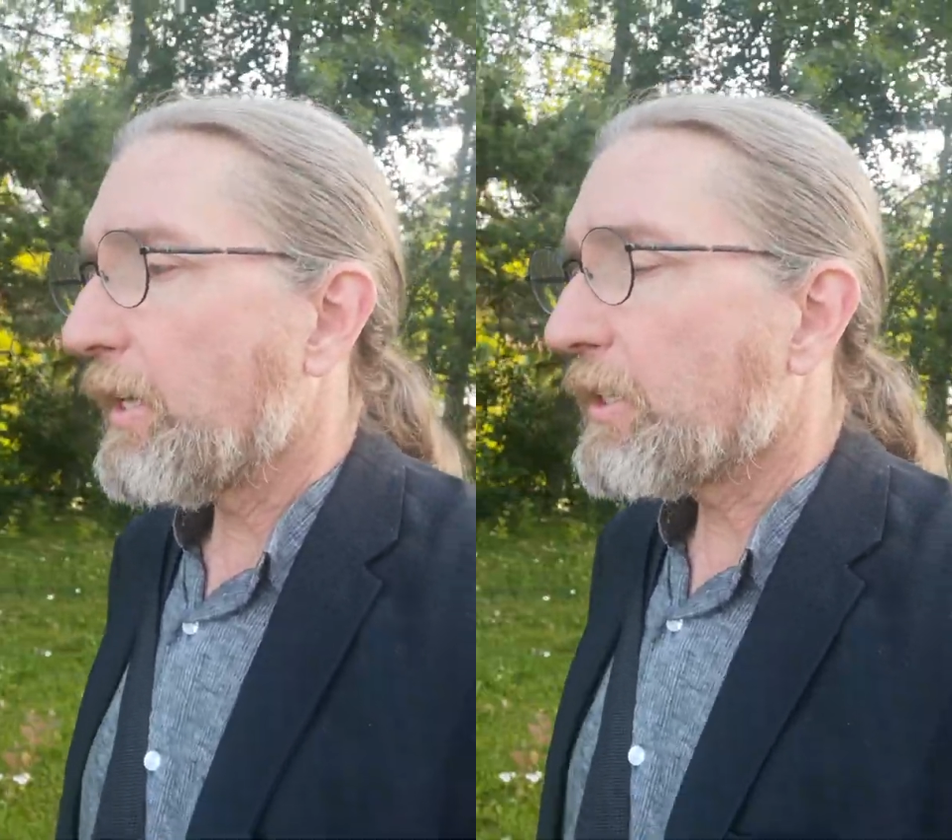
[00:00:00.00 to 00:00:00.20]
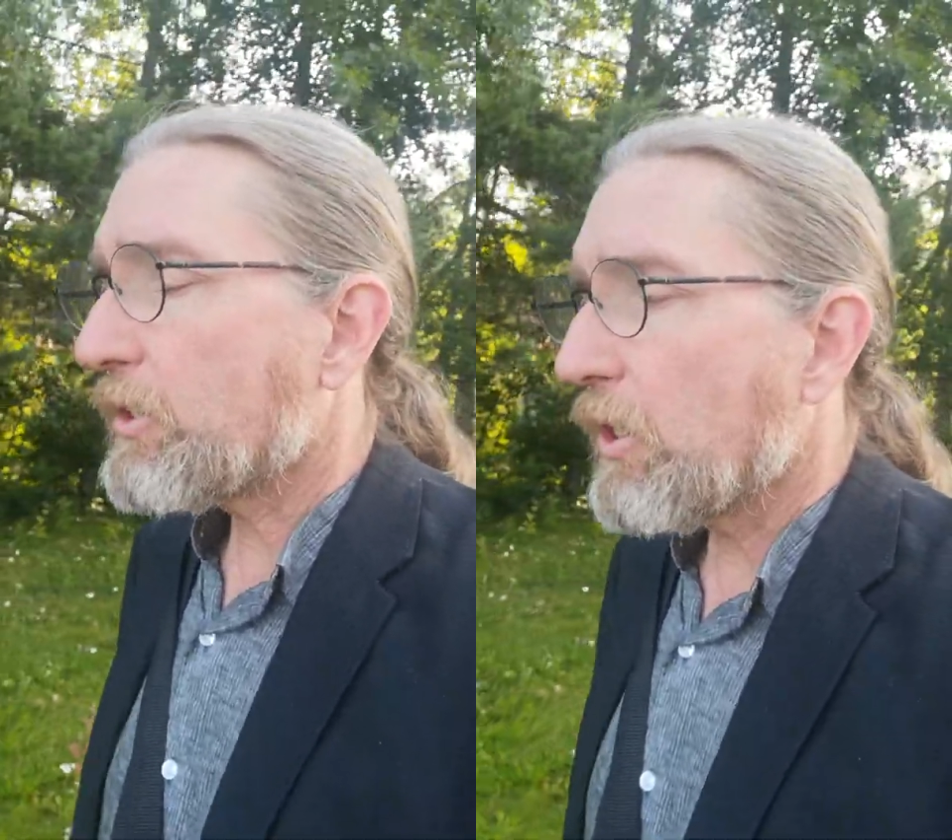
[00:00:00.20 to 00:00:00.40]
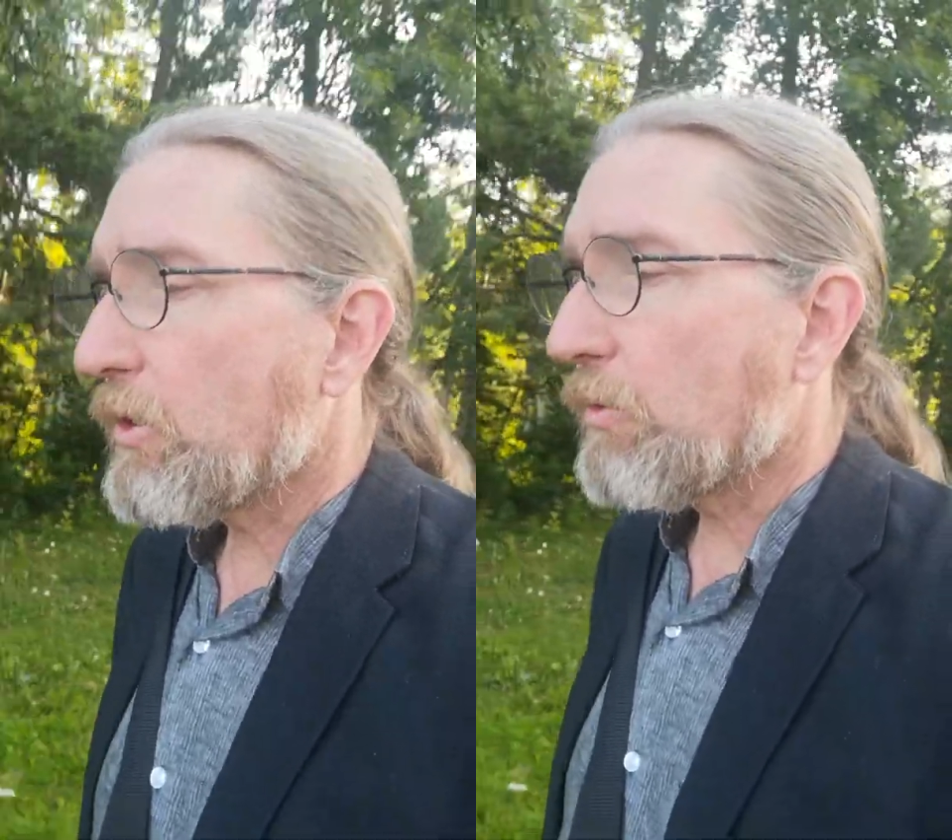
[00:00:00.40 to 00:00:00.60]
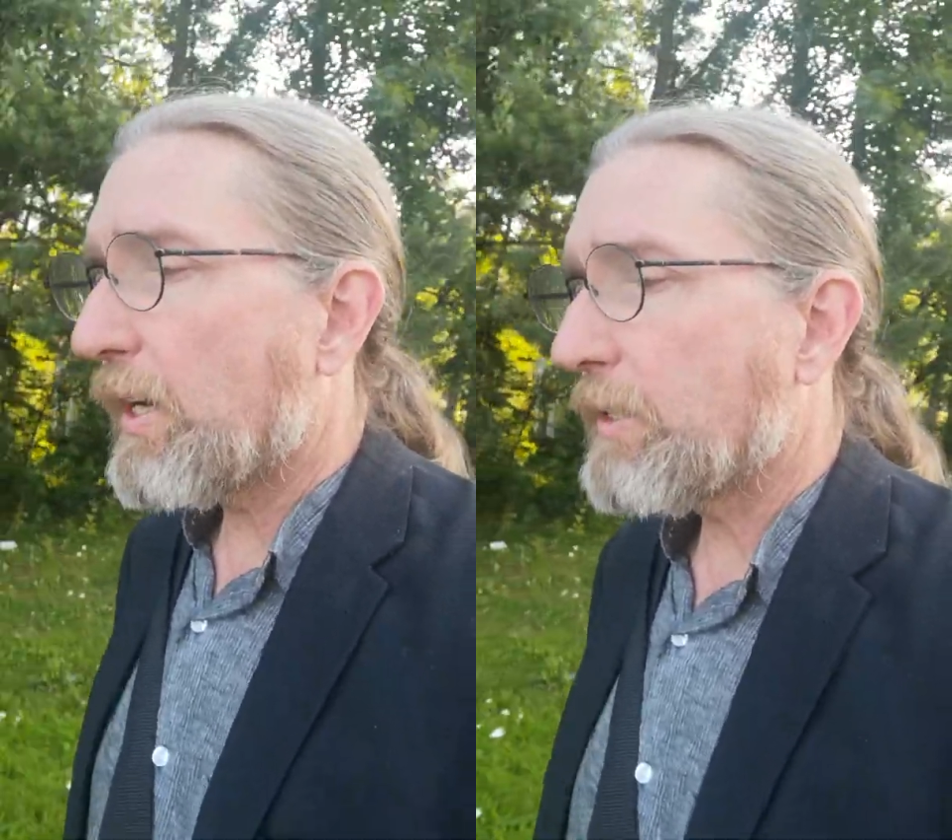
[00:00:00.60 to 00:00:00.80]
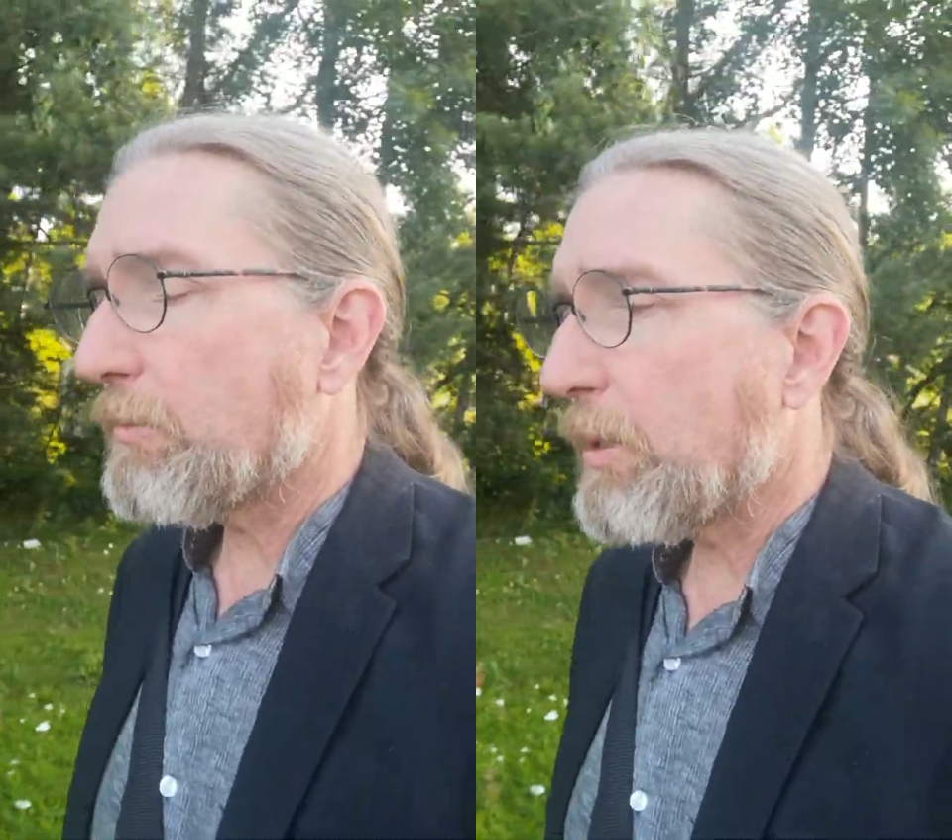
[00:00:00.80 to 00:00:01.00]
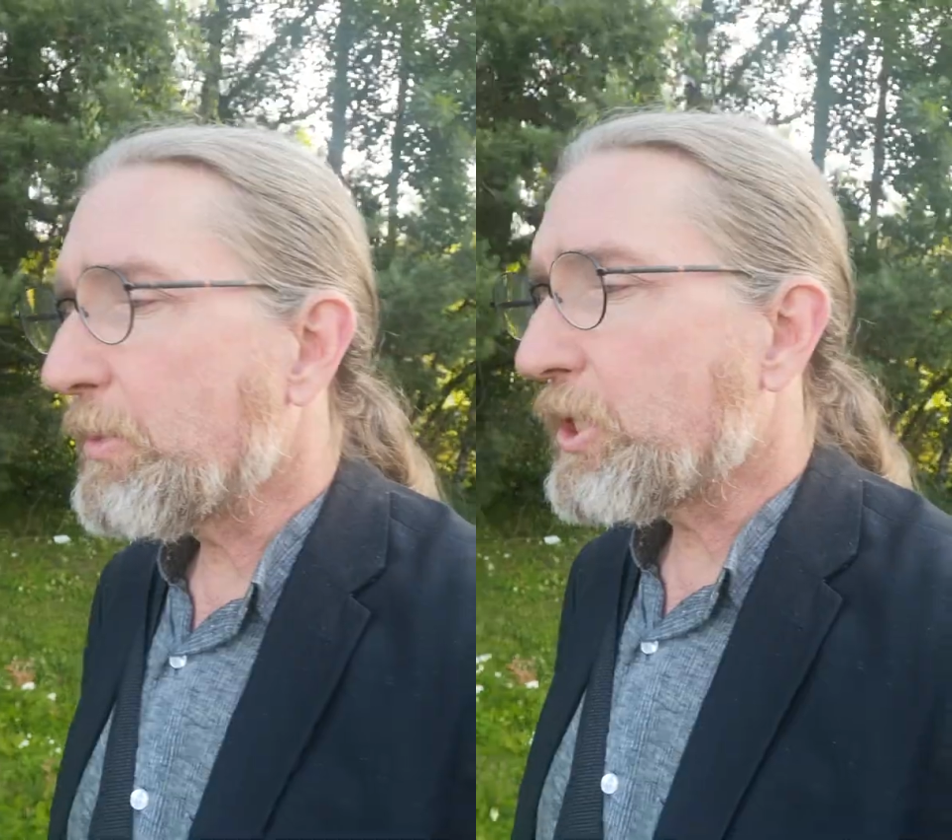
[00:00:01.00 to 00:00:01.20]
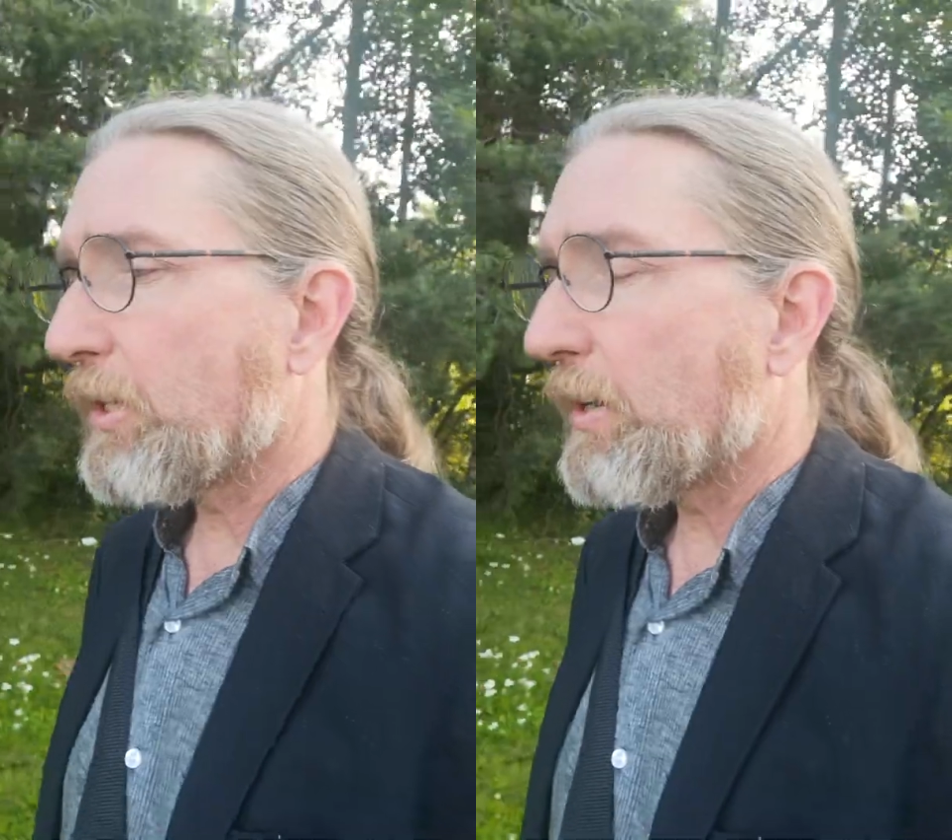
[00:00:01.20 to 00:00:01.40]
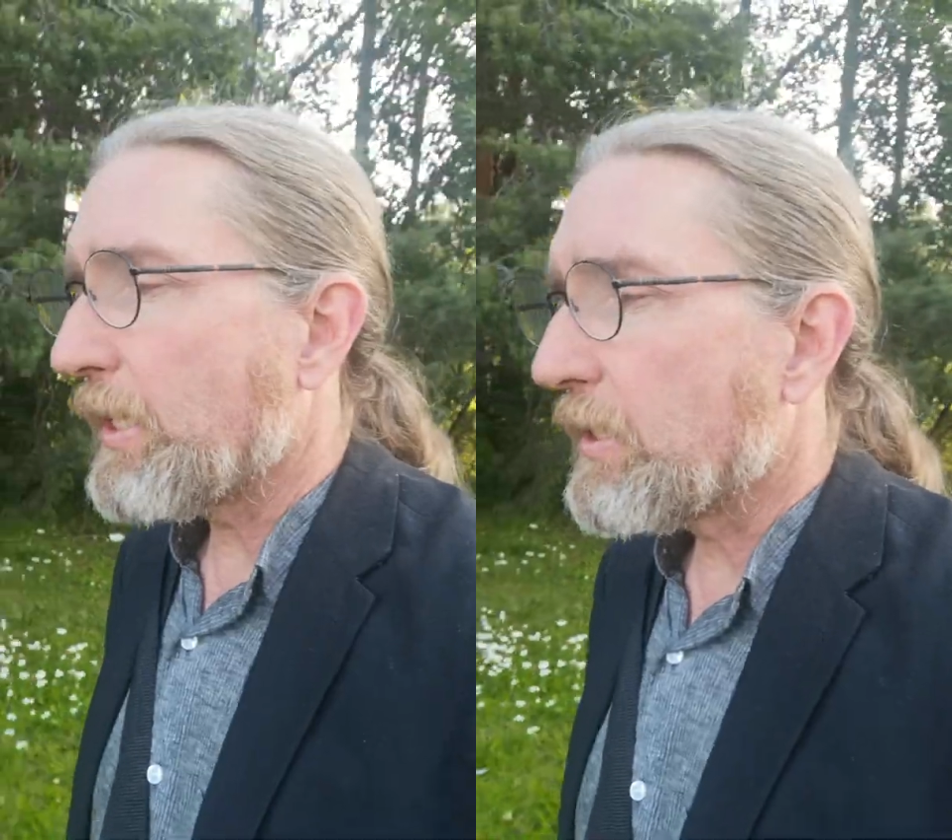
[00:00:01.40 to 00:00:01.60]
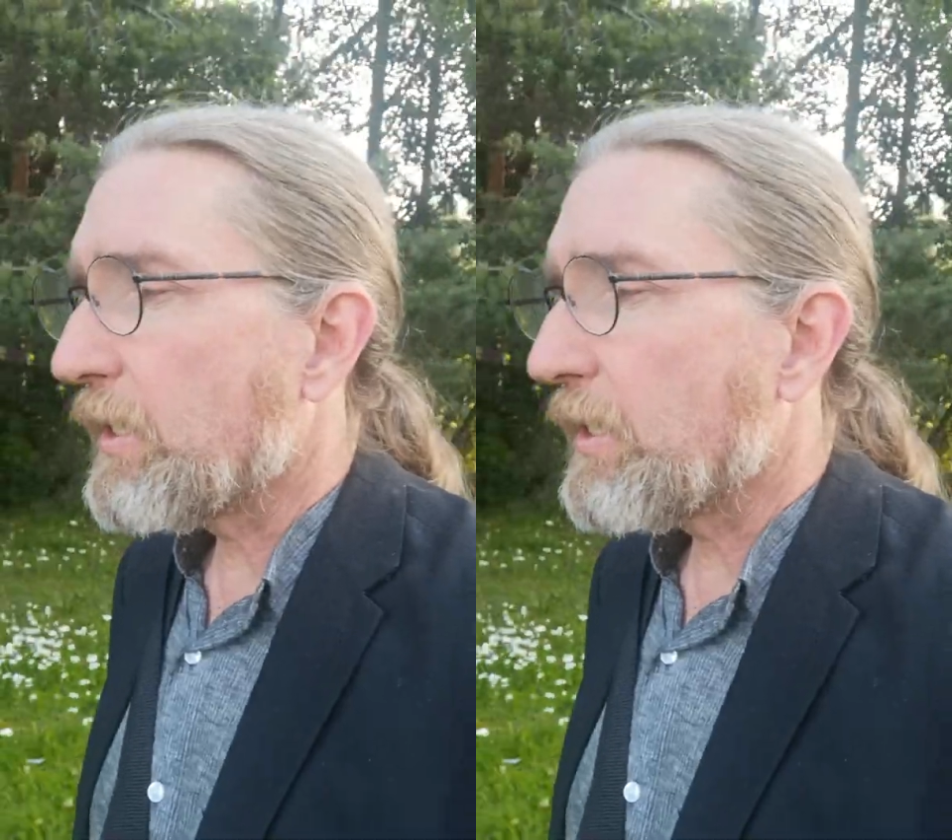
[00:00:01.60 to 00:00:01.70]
external random number generator